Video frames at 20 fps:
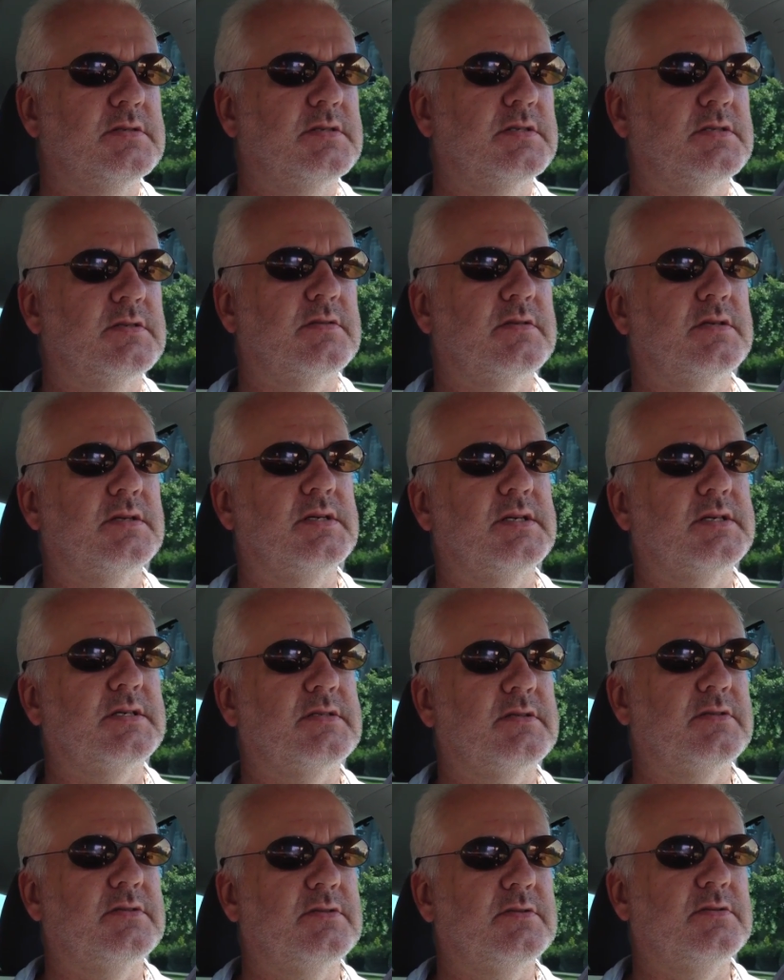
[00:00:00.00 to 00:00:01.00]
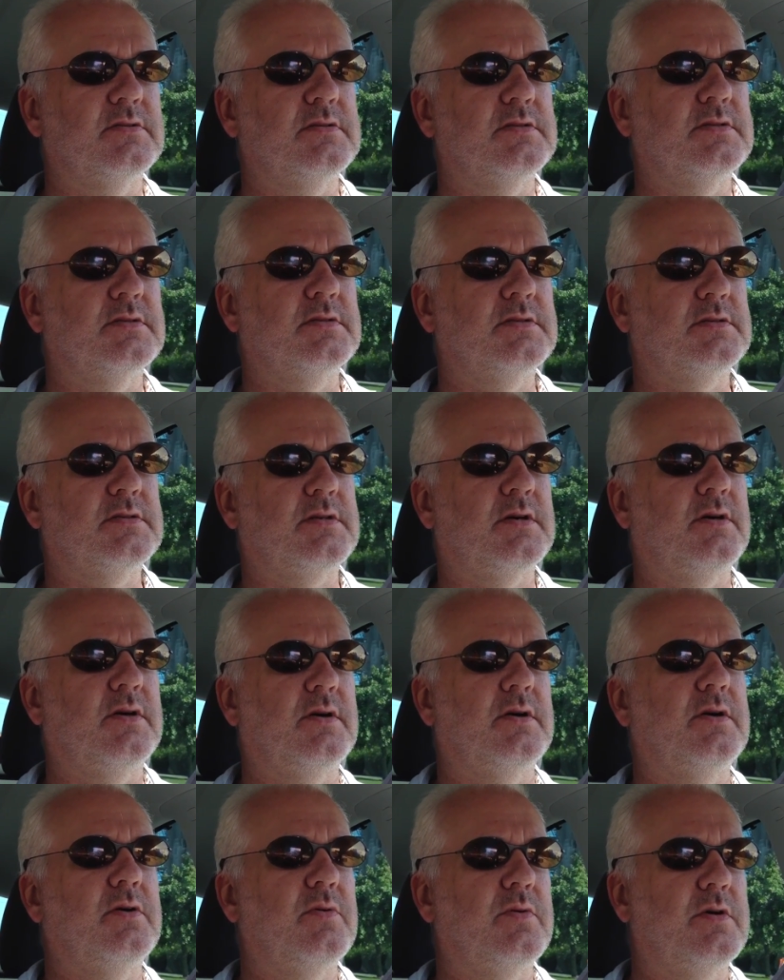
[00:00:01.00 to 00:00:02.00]
I don't like to do
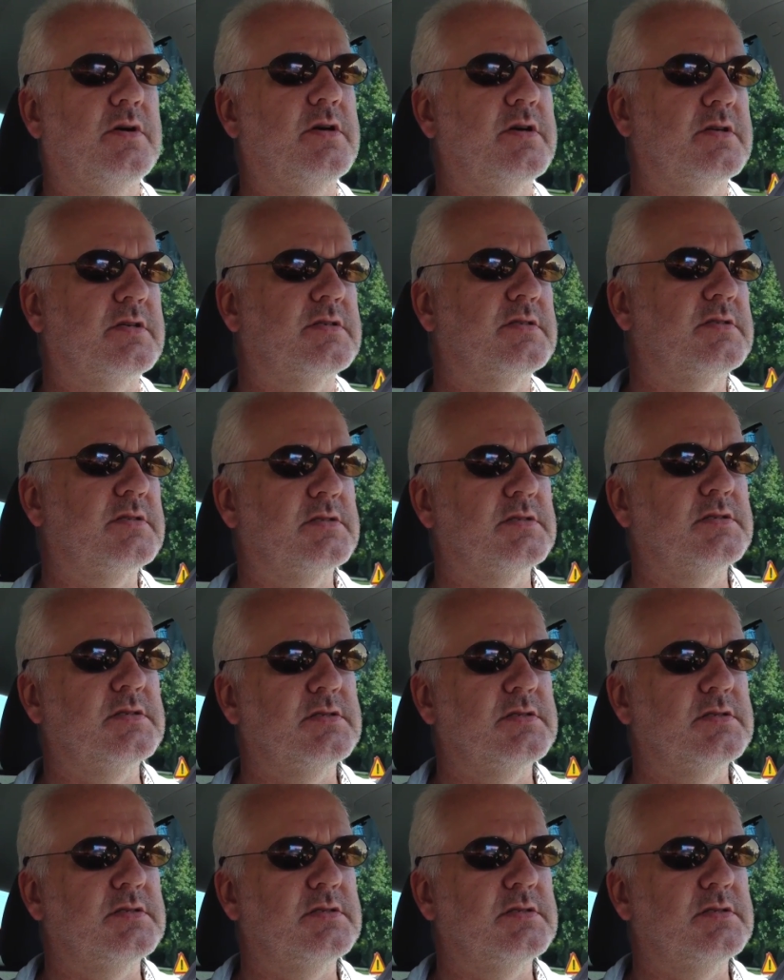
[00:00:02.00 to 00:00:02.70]
car works.